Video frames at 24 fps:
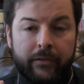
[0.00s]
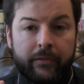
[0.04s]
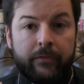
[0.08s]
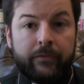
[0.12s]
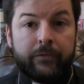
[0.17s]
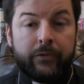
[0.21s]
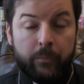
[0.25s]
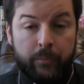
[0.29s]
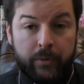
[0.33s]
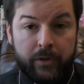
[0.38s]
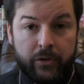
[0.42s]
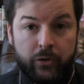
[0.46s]

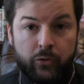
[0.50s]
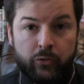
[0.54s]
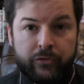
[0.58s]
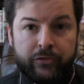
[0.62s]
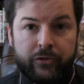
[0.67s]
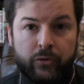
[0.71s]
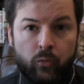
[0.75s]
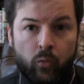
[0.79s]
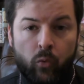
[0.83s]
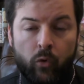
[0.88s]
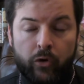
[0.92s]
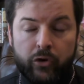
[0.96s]
to be used
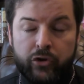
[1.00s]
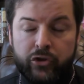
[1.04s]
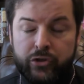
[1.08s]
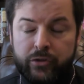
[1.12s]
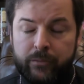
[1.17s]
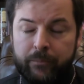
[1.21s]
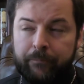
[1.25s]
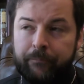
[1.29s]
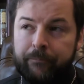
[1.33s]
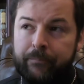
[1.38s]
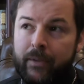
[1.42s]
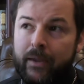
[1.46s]
in
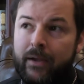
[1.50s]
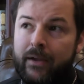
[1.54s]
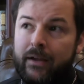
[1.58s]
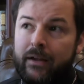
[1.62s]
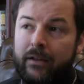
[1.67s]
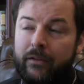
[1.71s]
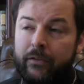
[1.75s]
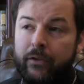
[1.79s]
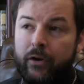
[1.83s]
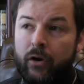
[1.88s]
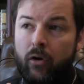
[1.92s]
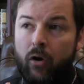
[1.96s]
worship.
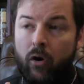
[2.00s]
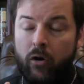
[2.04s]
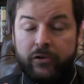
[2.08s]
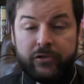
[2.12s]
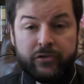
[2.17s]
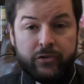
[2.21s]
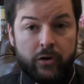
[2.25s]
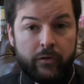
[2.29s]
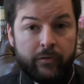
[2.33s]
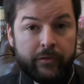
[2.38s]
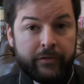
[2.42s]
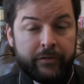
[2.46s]
There are
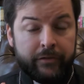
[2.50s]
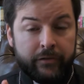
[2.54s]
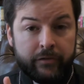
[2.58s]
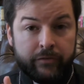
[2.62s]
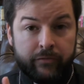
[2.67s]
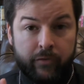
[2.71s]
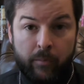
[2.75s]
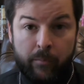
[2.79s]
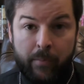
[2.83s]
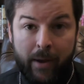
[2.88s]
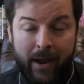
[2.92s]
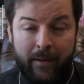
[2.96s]
services
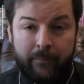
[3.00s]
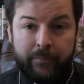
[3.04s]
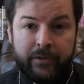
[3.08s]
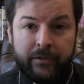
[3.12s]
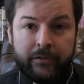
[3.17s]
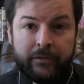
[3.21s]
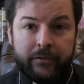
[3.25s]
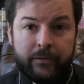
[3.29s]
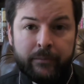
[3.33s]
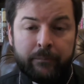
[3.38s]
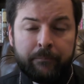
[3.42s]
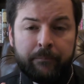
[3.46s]
for
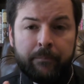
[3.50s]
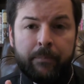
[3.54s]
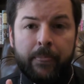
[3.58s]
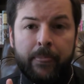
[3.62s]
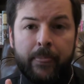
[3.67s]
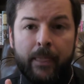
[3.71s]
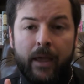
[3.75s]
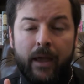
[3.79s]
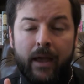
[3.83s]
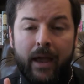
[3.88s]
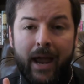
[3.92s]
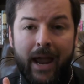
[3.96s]
baptism
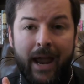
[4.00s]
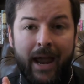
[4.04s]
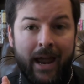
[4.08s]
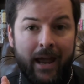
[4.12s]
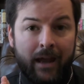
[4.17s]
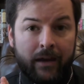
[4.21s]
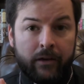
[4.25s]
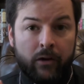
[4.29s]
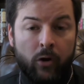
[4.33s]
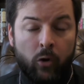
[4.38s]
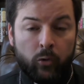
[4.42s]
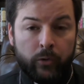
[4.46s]

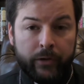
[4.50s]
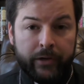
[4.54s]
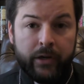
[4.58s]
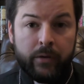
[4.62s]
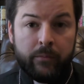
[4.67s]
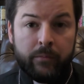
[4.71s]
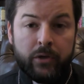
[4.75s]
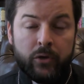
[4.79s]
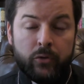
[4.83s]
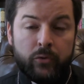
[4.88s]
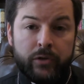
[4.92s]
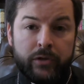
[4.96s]
and Holy
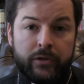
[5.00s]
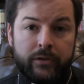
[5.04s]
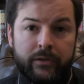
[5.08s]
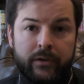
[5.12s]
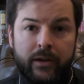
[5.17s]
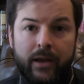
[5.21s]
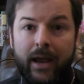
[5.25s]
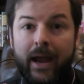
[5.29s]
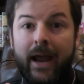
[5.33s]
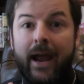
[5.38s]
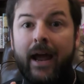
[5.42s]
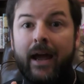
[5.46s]
Communion
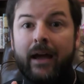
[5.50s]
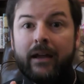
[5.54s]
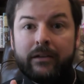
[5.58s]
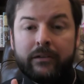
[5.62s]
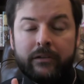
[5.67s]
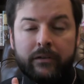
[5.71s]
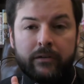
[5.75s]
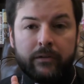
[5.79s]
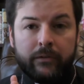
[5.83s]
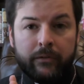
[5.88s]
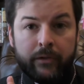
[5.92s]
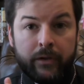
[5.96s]

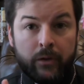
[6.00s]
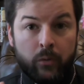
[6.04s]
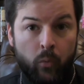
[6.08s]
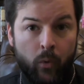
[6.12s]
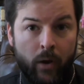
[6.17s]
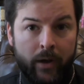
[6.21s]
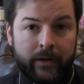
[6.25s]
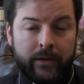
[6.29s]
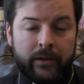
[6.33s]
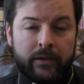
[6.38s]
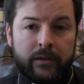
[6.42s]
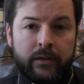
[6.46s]
and the
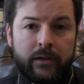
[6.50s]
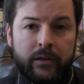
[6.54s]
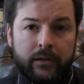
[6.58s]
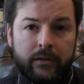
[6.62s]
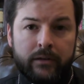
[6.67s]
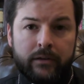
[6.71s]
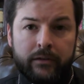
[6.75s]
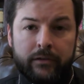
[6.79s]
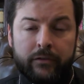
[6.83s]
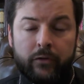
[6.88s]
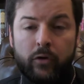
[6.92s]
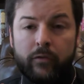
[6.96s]
wedding
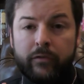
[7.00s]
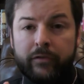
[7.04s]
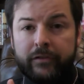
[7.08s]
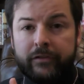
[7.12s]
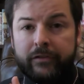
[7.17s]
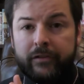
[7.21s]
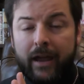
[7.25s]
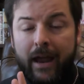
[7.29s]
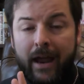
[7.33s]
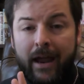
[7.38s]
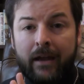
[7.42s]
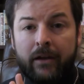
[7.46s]

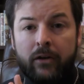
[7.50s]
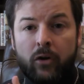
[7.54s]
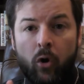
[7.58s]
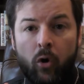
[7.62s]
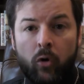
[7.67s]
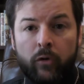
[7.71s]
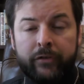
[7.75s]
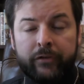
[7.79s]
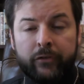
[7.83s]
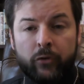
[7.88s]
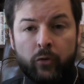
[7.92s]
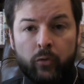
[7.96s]
service and
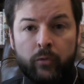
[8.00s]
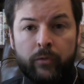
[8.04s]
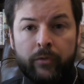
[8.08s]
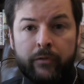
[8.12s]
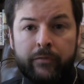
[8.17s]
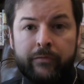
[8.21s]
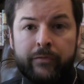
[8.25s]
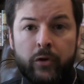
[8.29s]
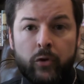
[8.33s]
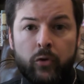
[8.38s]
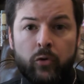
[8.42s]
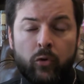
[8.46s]
also the
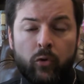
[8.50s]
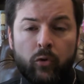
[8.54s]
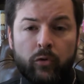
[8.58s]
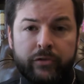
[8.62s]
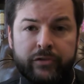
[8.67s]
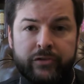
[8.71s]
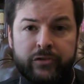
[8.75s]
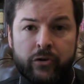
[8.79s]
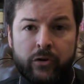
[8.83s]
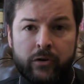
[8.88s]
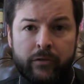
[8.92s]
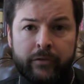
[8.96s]
funeral
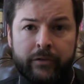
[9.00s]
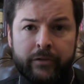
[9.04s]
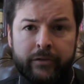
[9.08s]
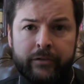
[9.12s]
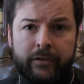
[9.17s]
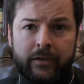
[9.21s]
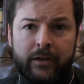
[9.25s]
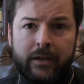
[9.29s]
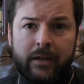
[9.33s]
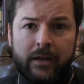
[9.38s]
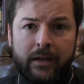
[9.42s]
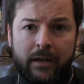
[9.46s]

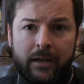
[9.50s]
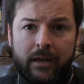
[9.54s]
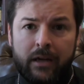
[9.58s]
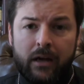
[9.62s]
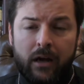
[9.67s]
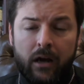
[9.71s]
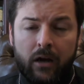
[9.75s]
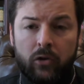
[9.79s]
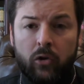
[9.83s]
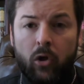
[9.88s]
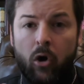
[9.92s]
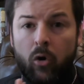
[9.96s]
service,
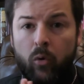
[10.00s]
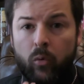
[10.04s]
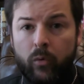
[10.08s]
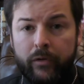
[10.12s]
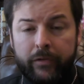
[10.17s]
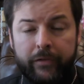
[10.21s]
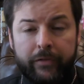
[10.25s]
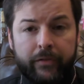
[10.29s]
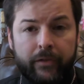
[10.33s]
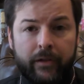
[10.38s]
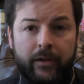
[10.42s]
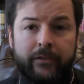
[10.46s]
along
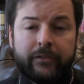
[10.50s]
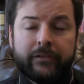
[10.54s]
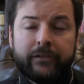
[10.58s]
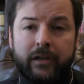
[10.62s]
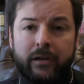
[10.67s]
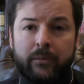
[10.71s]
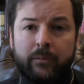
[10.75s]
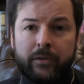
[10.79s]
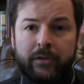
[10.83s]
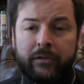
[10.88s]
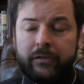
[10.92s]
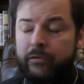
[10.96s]
with
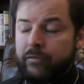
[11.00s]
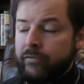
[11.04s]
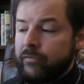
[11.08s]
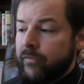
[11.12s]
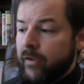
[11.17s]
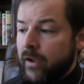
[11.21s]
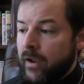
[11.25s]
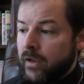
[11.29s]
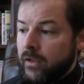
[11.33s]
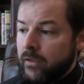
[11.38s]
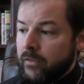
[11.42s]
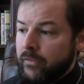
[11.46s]
statements of
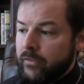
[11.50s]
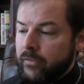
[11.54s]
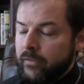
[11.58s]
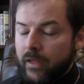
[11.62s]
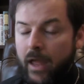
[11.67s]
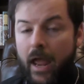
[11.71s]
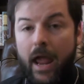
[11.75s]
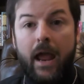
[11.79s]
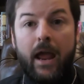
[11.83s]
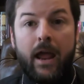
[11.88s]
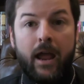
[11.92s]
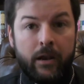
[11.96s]
faith
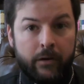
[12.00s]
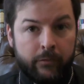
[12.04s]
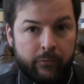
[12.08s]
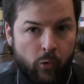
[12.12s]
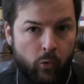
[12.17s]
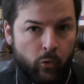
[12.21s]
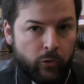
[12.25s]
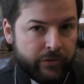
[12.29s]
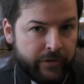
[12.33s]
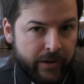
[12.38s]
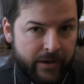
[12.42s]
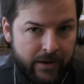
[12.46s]
and, of
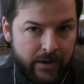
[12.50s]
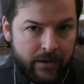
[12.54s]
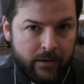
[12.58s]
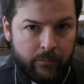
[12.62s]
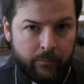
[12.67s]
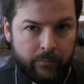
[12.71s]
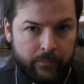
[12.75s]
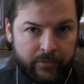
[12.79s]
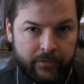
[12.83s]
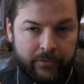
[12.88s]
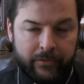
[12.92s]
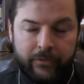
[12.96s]
course,
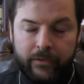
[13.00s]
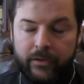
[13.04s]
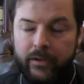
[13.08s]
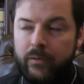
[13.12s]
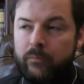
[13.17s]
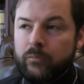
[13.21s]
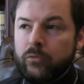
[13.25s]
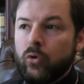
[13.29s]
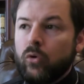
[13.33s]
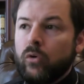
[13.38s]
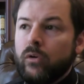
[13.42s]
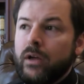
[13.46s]
hymns. It's the
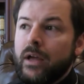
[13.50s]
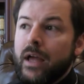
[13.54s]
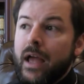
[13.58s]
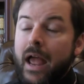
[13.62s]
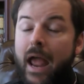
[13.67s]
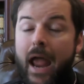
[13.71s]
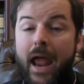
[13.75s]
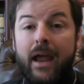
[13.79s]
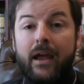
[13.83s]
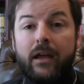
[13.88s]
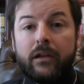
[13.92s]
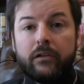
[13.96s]
hymnal.
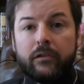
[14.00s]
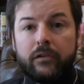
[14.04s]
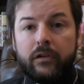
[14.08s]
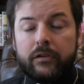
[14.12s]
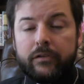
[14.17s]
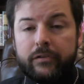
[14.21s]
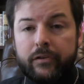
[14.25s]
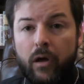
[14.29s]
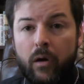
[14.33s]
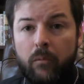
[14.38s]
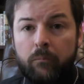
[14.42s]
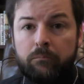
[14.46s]
And
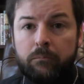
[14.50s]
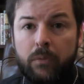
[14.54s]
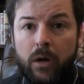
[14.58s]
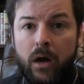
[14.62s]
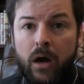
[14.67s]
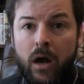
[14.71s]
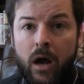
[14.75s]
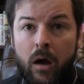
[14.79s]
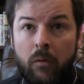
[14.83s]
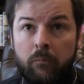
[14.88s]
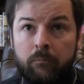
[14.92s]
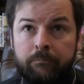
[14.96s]

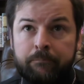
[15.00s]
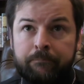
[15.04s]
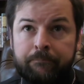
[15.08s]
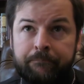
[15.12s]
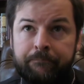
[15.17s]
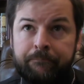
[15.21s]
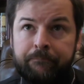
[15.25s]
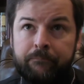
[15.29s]
some